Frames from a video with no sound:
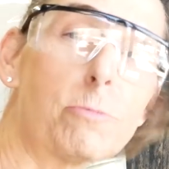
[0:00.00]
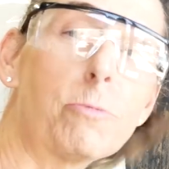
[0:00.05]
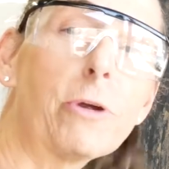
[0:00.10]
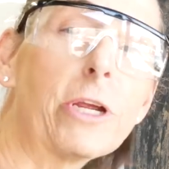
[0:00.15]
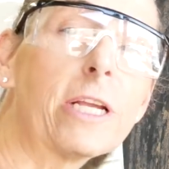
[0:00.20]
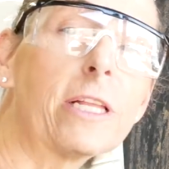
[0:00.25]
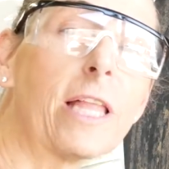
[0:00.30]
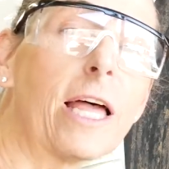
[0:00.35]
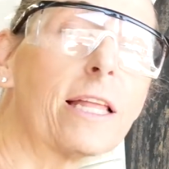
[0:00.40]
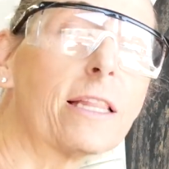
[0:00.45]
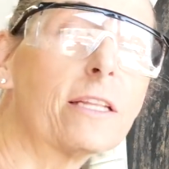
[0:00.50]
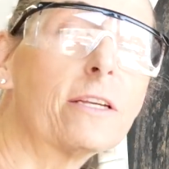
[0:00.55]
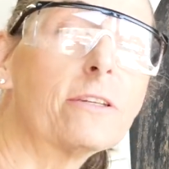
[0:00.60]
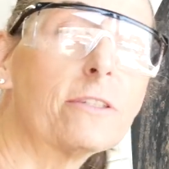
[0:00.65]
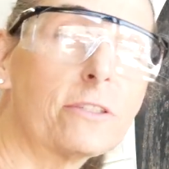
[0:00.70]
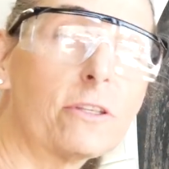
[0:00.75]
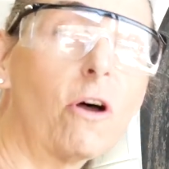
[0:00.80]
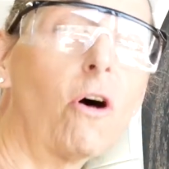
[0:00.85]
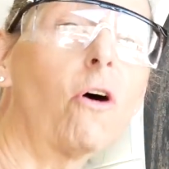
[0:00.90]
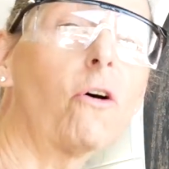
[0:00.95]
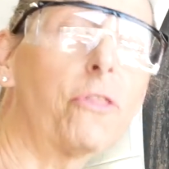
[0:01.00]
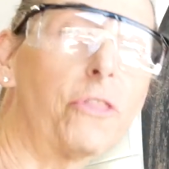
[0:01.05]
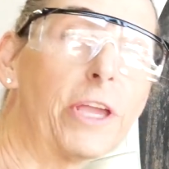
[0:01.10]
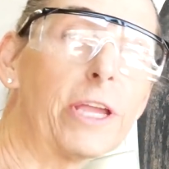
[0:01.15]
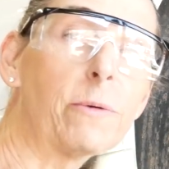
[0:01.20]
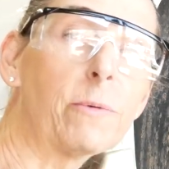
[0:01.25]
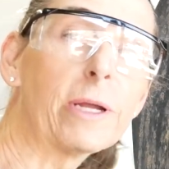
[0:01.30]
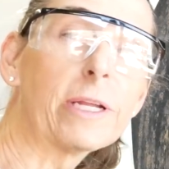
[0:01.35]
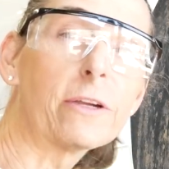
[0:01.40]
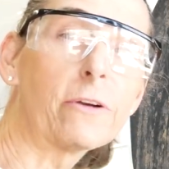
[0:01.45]
spring let loose, the whole
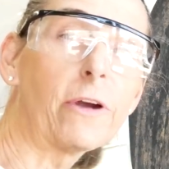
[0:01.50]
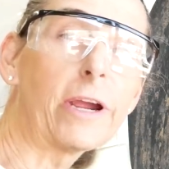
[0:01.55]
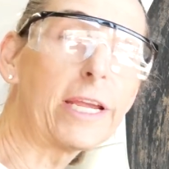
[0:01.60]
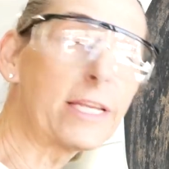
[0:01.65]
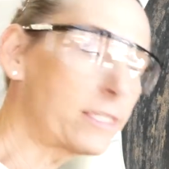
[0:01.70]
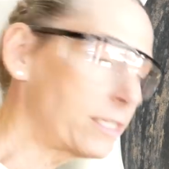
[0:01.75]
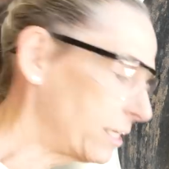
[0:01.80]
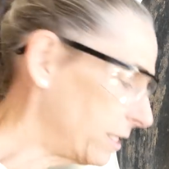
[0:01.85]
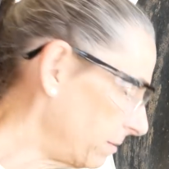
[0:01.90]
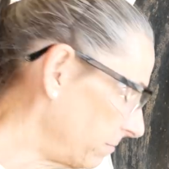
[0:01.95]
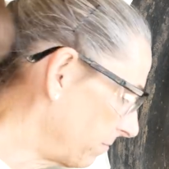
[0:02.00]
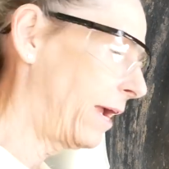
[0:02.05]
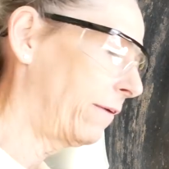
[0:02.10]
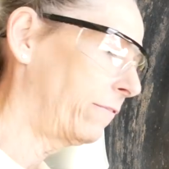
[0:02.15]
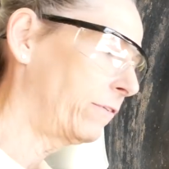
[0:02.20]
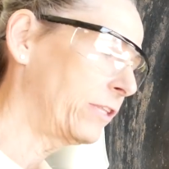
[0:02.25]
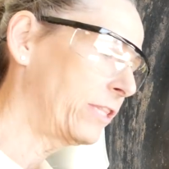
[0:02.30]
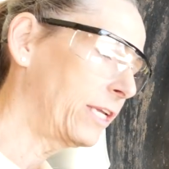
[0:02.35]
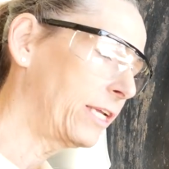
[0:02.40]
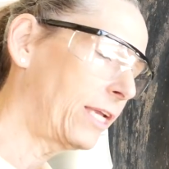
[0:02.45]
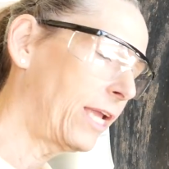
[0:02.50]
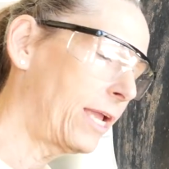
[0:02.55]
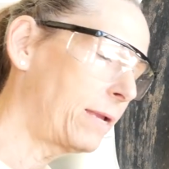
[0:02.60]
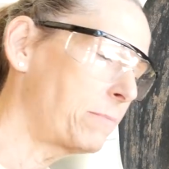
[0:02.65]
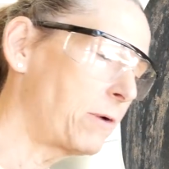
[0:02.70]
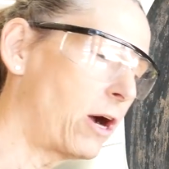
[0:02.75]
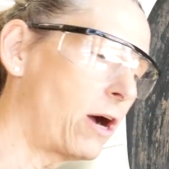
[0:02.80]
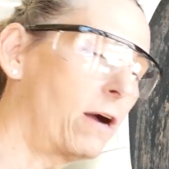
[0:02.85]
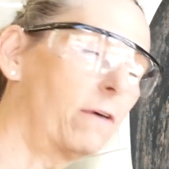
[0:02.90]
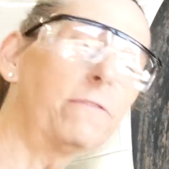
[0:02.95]
thing went crazy. Everything
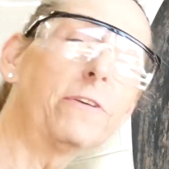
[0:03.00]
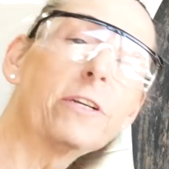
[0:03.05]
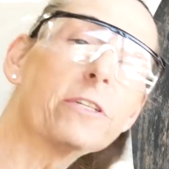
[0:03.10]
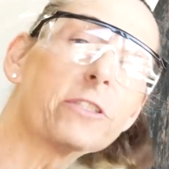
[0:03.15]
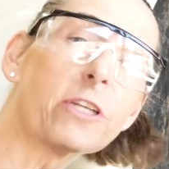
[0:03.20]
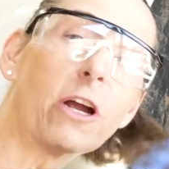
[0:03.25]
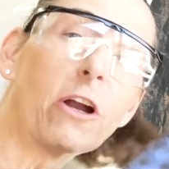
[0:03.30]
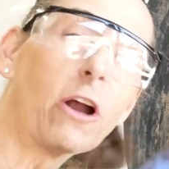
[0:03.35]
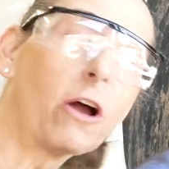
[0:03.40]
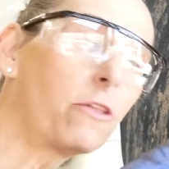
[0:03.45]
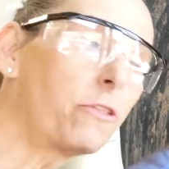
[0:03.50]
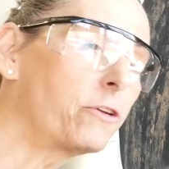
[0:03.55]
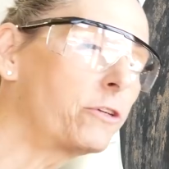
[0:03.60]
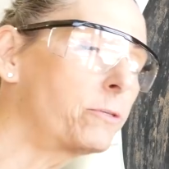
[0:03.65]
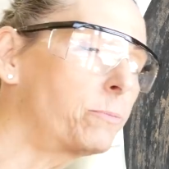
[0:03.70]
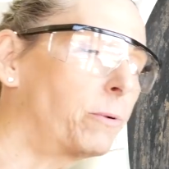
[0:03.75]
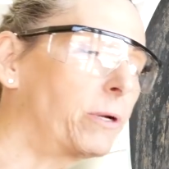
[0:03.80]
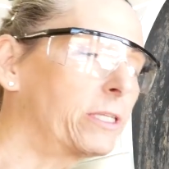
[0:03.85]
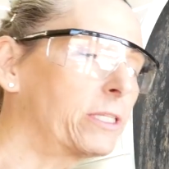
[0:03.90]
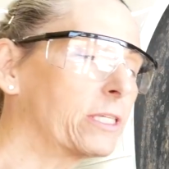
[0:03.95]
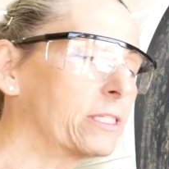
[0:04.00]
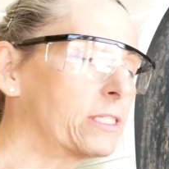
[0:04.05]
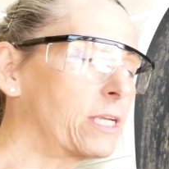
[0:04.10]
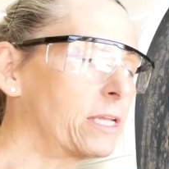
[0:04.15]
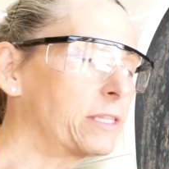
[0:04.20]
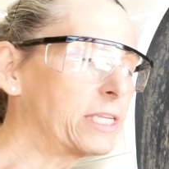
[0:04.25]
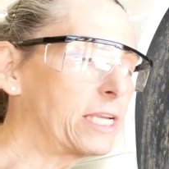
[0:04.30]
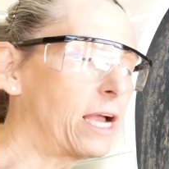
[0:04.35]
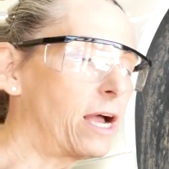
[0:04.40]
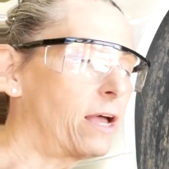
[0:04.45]
came off. Here's our other spring that's
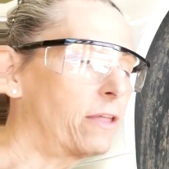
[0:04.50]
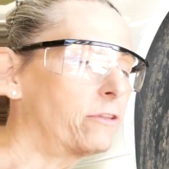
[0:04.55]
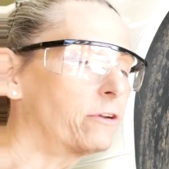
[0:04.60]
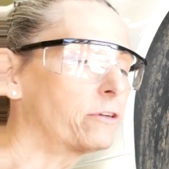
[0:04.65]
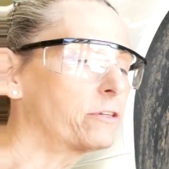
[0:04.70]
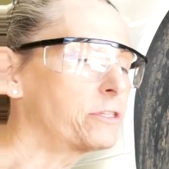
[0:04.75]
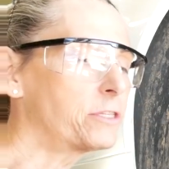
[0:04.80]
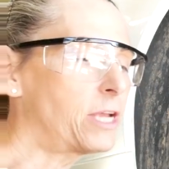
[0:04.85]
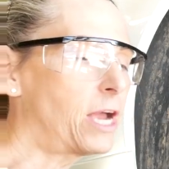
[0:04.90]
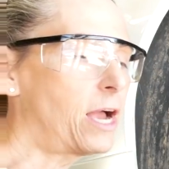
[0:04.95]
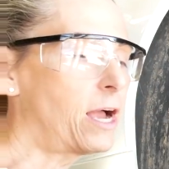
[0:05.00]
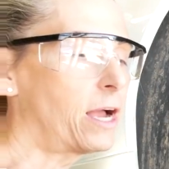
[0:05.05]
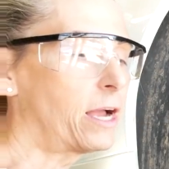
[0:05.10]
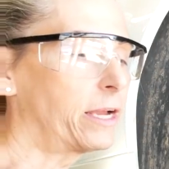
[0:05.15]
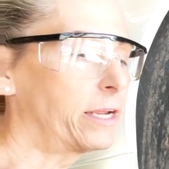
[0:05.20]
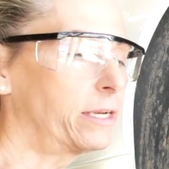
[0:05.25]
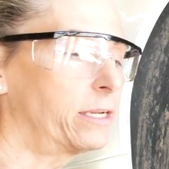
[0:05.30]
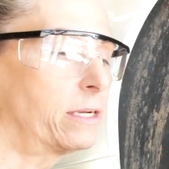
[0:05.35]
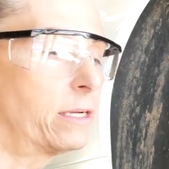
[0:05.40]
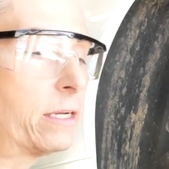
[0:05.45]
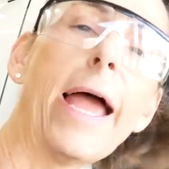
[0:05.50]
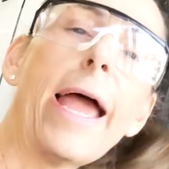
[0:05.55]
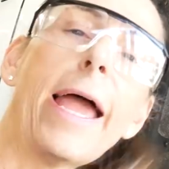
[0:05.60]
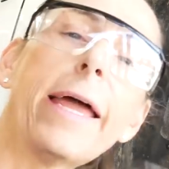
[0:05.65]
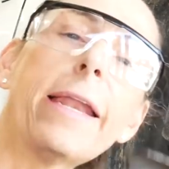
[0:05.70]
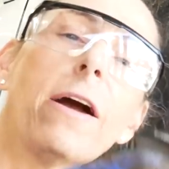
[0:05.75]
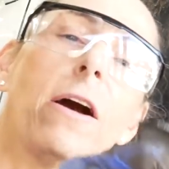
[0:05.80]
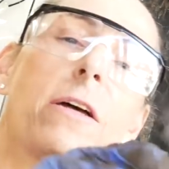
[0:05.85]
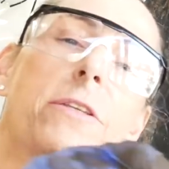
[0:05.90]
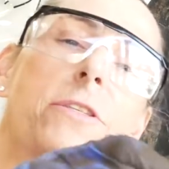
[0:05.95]
on the other side.
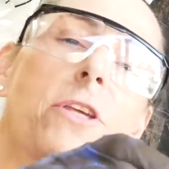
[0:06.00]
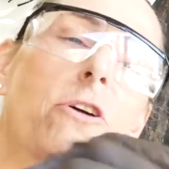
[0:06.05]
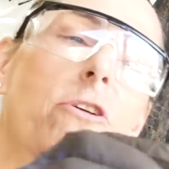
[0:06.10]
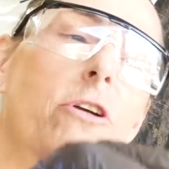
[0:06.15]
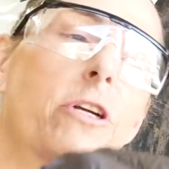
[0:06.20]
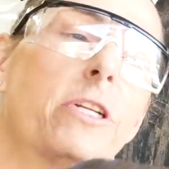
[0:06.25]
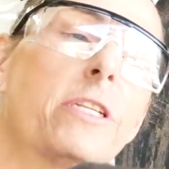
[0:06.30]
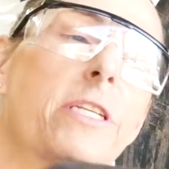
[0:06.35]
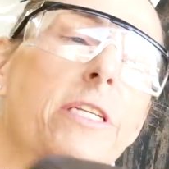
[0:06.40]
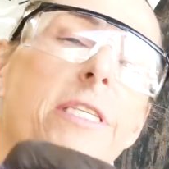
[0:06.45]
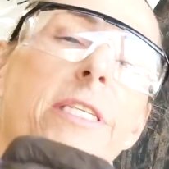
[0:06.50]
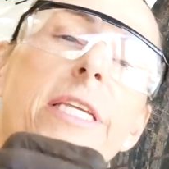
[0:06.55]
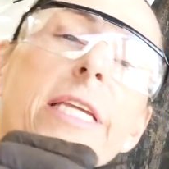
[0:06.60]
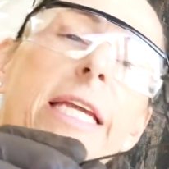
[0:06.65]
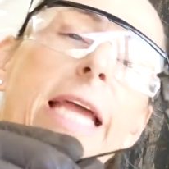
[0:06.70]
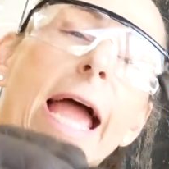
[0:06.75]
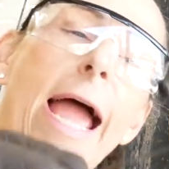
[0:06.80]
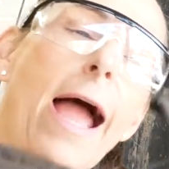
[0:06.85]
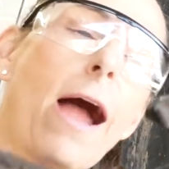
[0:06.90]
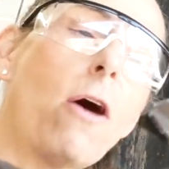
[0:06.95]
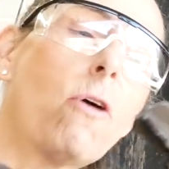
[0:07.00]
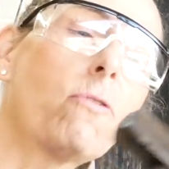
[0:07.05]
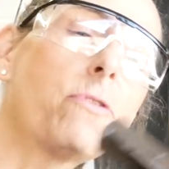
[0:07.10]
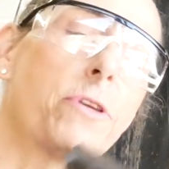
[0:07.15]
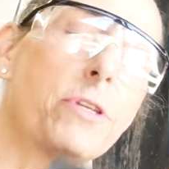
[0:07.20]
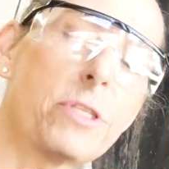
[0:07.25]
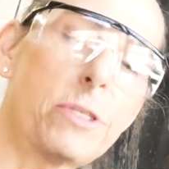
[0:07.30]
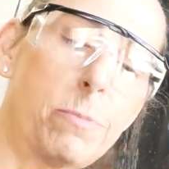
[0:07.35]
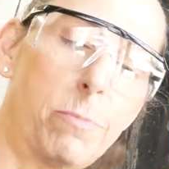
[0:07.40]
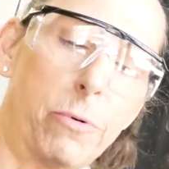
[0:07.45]
And also good to see how
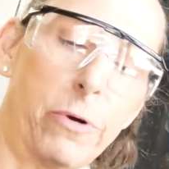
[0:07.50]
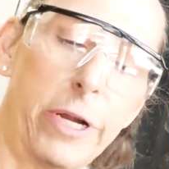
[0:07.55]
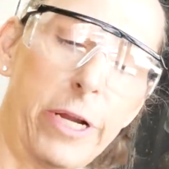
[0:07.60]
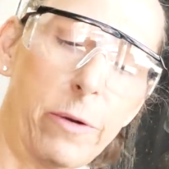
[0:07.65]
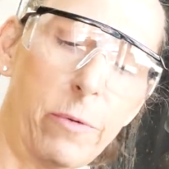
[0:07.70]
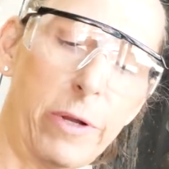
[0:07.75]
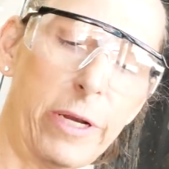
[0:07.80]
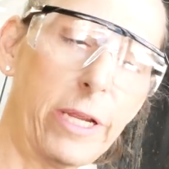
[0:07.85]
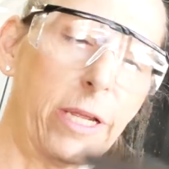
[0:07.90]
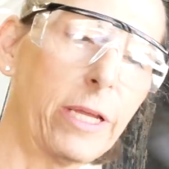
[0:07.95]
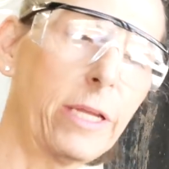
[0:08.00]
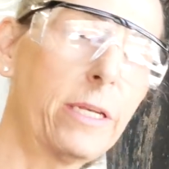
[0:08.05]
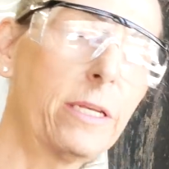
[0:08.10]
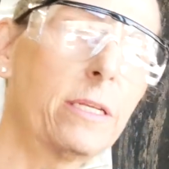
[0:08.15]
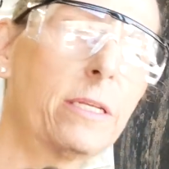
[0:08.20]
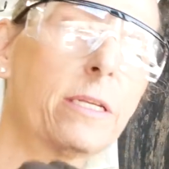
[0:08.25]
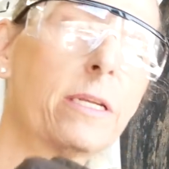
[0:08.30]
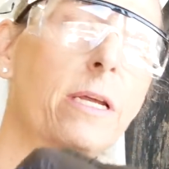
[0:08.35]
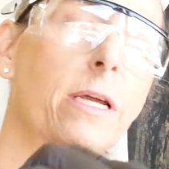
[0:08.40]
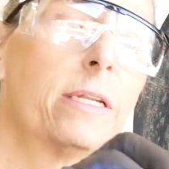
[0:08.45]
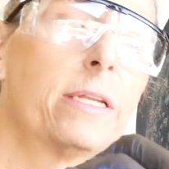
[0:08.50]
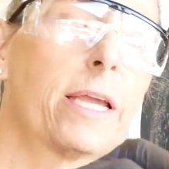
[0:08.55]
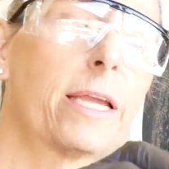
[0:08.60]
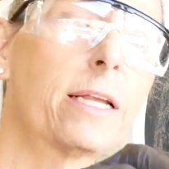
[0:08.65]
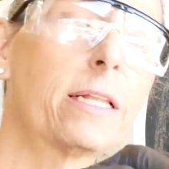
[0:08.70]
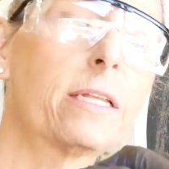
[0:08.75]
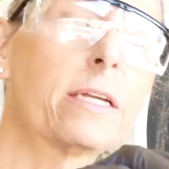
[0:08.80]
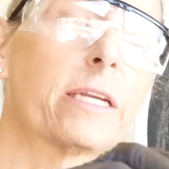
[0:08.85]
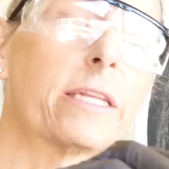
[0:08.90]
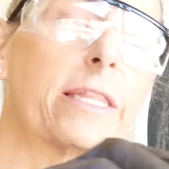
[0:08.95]
the spring went in. Take
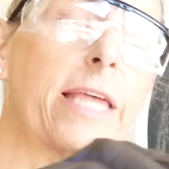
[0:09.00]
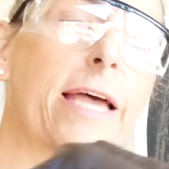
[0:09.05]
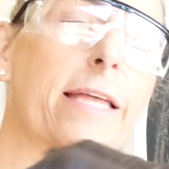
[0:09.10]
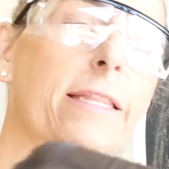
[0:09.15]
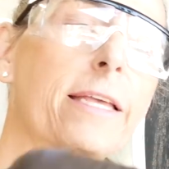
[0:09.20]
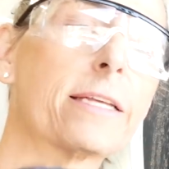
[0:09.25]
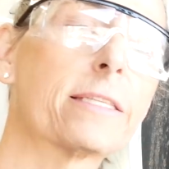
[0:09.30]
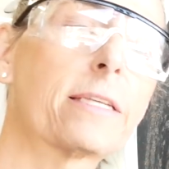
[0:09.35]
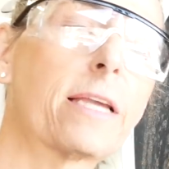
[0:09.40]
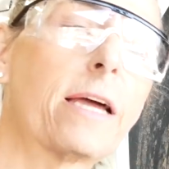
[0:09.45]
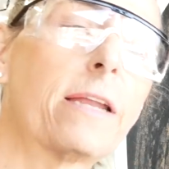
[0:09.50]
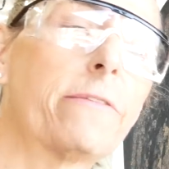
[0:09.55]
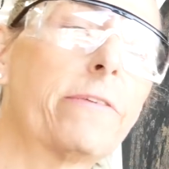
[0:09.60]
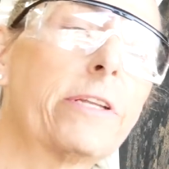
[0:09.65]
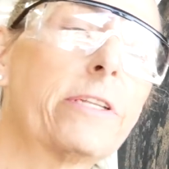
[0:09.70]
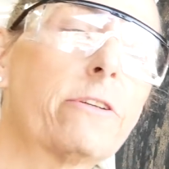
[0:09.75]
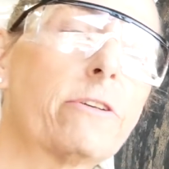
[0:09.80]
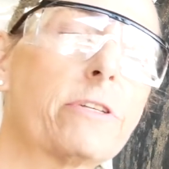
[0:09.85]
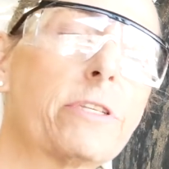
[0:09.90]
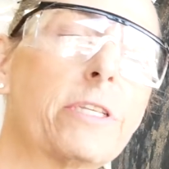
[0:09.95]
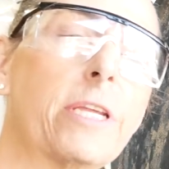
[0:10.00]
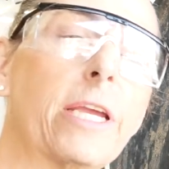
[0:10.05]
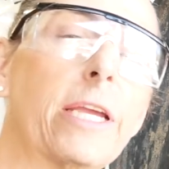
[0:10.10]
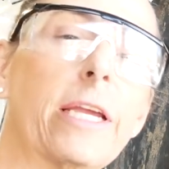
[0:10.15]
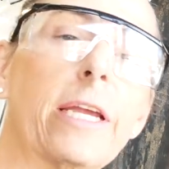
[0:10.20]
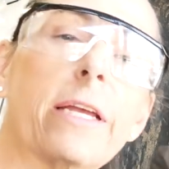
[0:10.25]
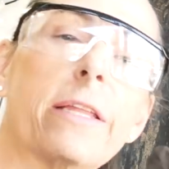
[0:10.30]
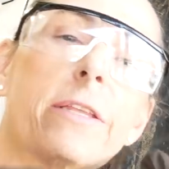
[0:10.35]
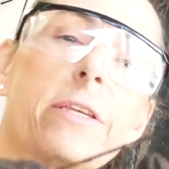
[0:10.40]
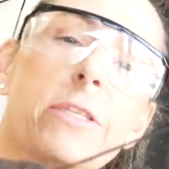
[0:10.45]
a look at that. That's kind of
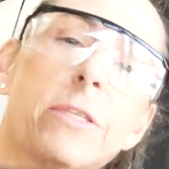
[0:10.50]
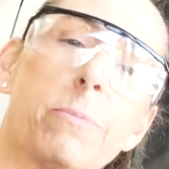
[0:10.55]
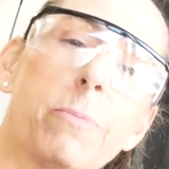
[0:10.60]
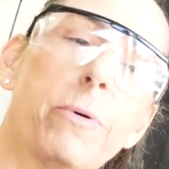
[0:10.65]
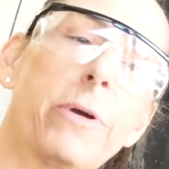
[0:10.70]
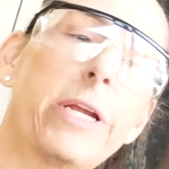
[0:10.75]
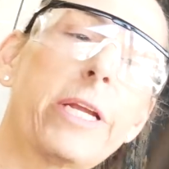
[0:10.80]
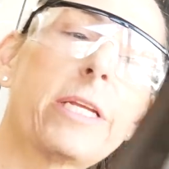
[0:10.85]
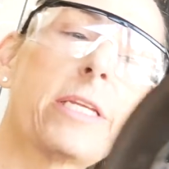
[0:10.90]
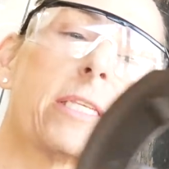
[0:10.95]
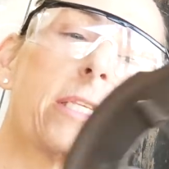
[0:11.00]
interesting. The spring